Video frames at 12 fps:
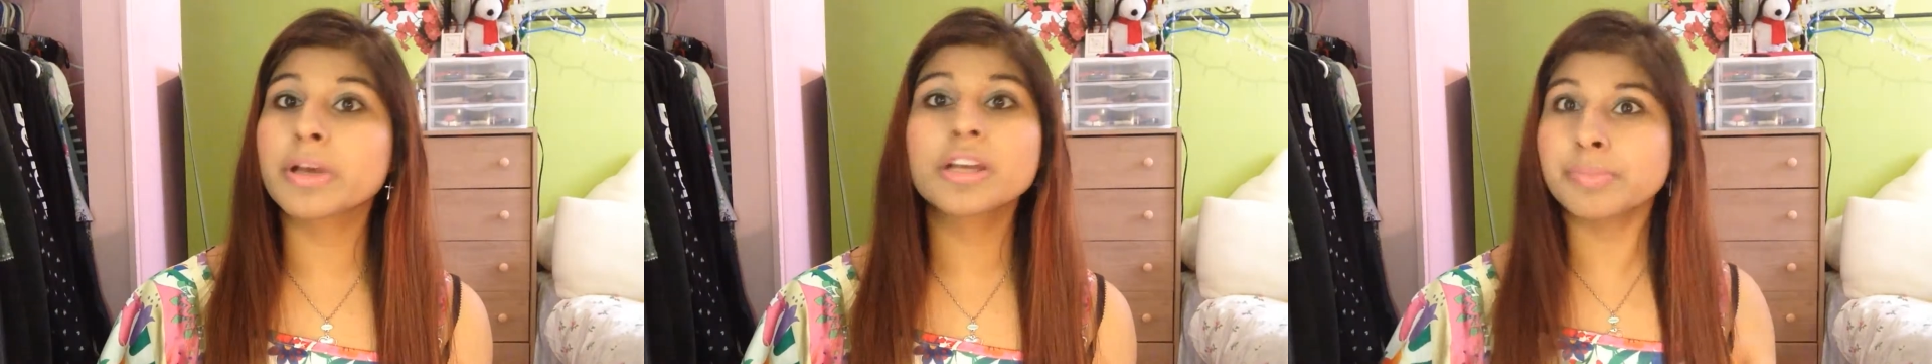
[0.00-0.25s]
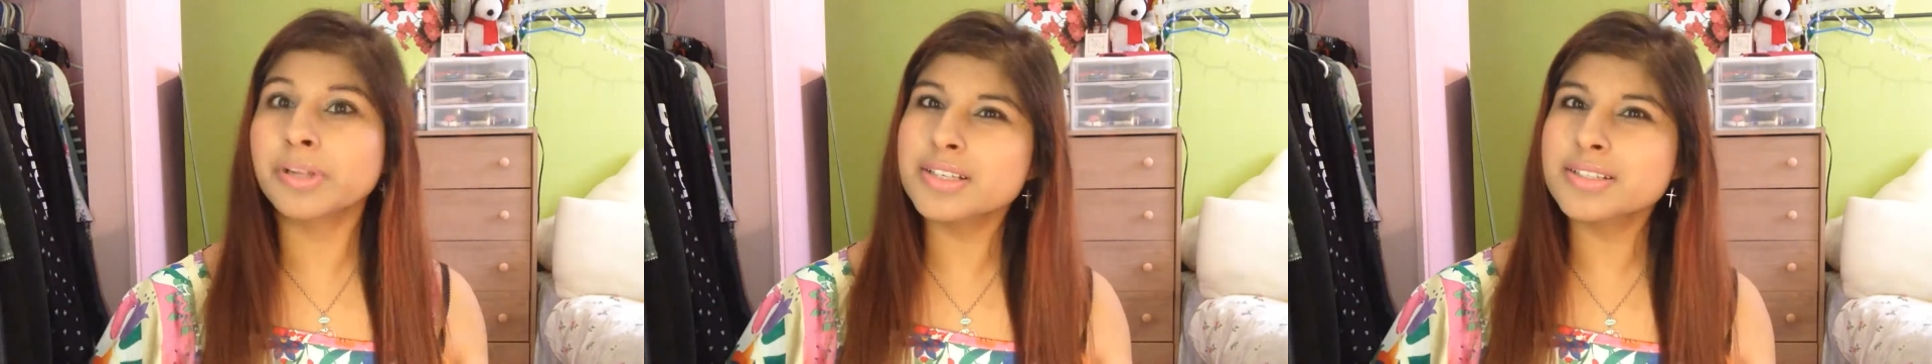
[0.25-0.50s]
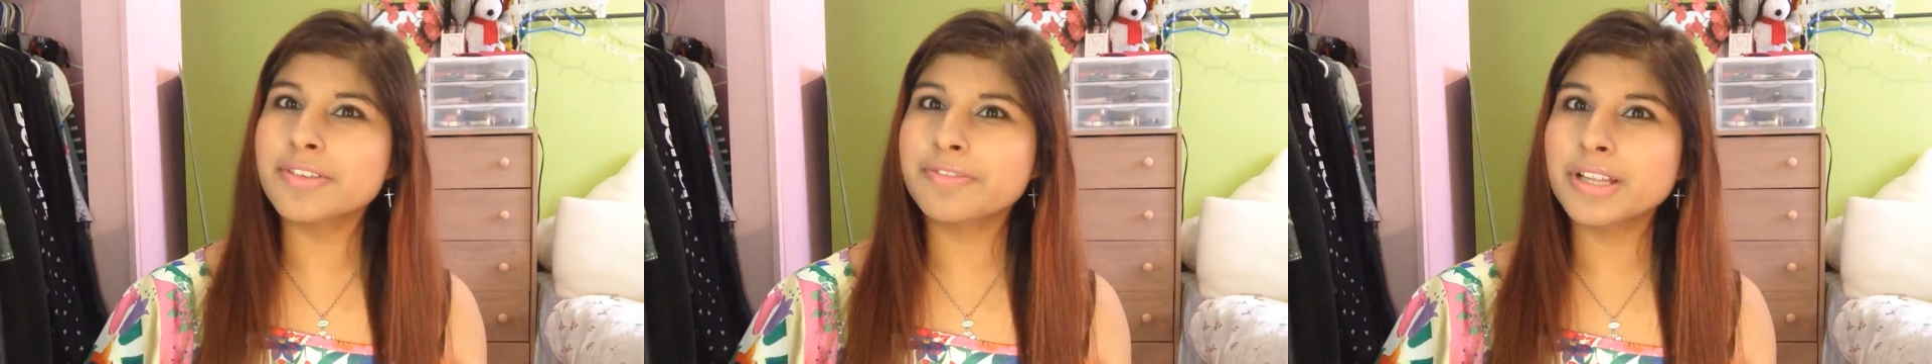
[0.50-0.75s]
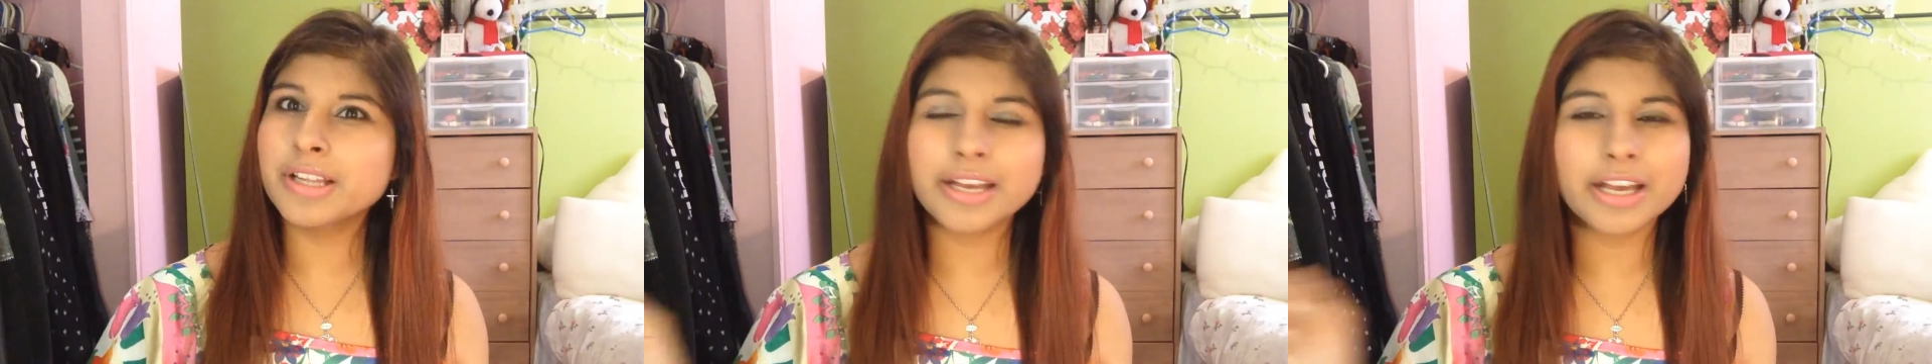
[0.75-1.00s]
Plus, I
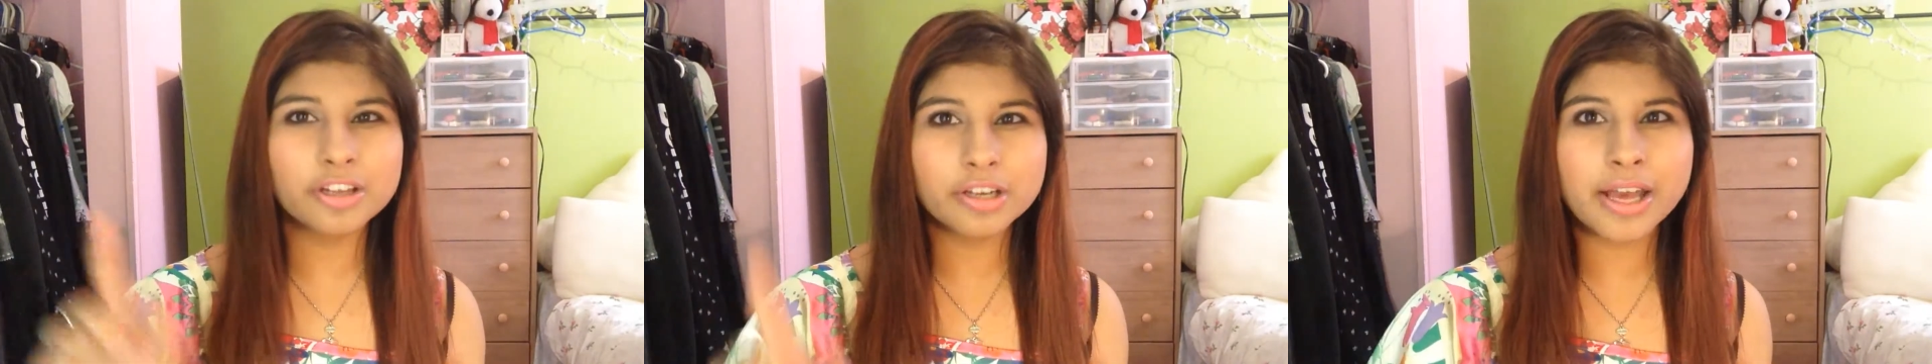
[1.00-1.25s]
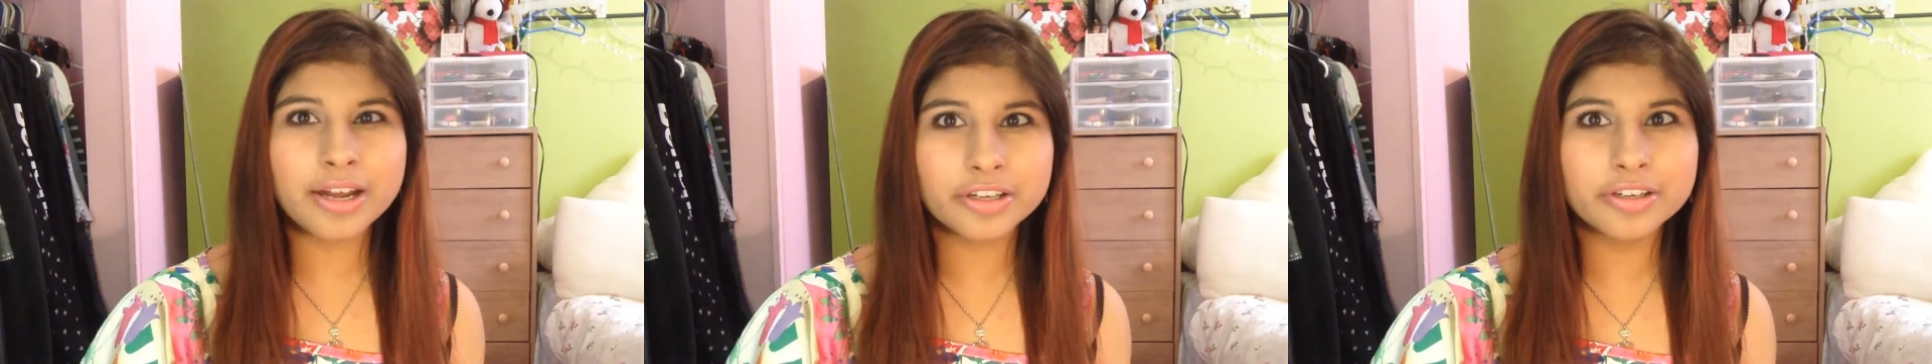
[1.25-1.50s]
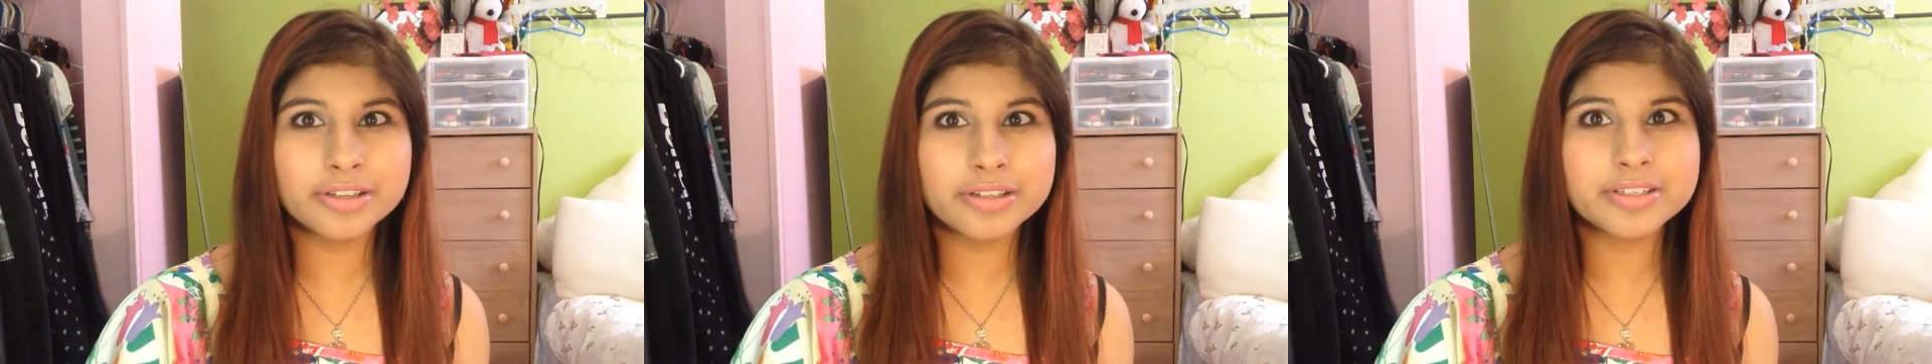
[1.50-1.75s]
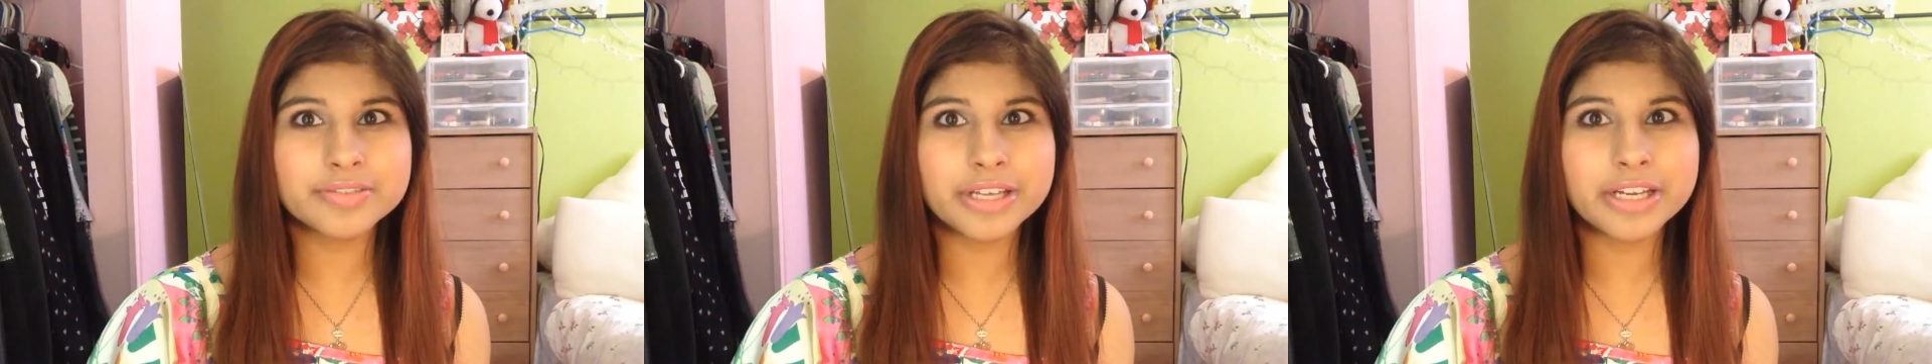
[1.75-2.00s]
feel like I look kind of good in
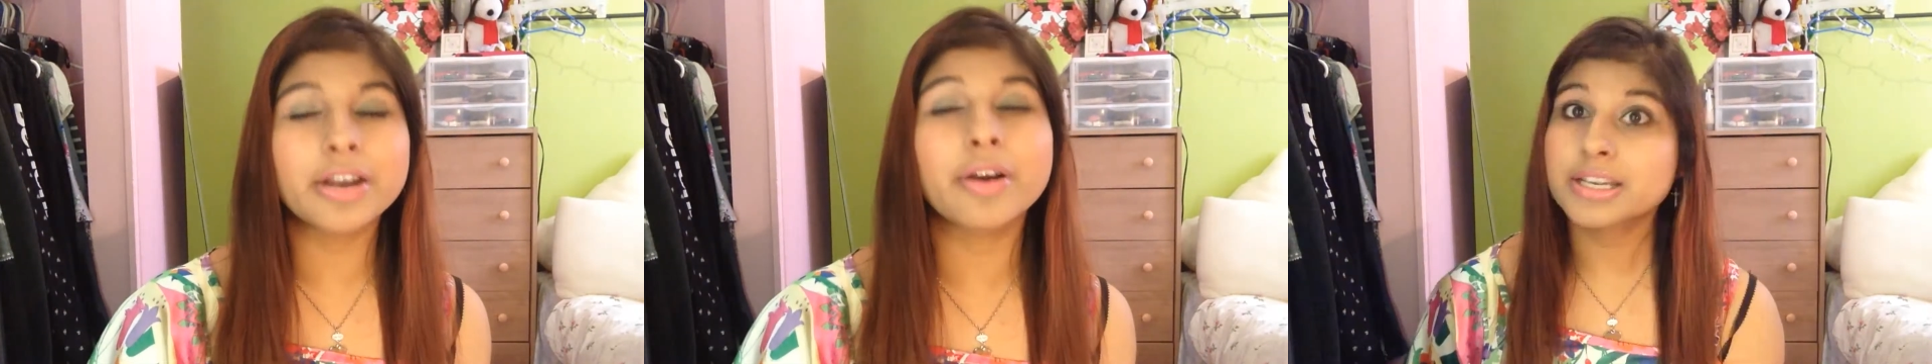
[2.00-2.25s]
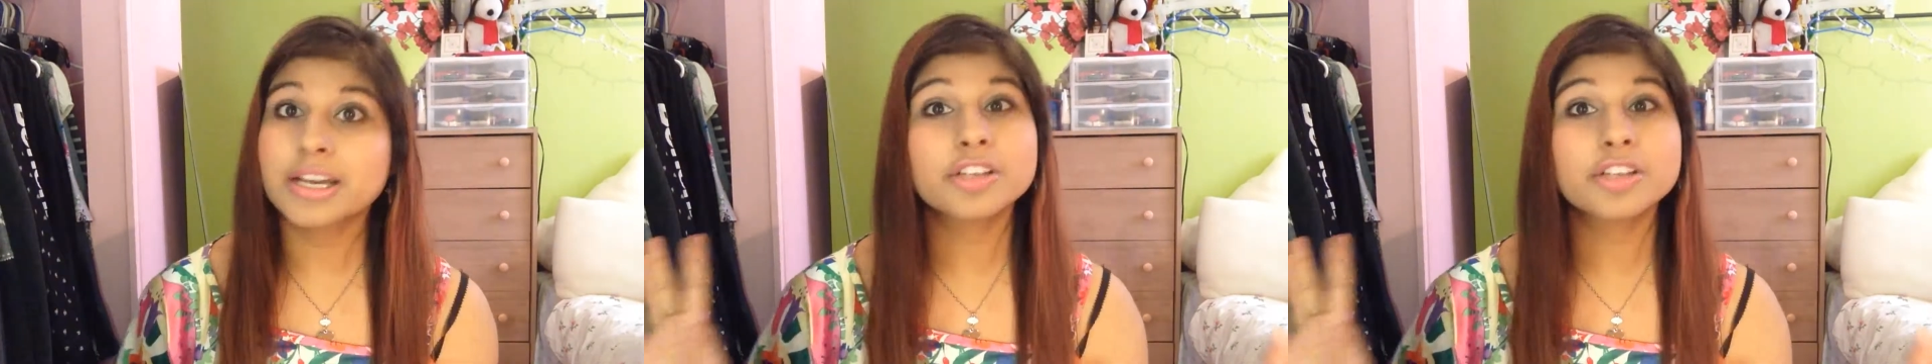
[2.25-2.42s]
this video.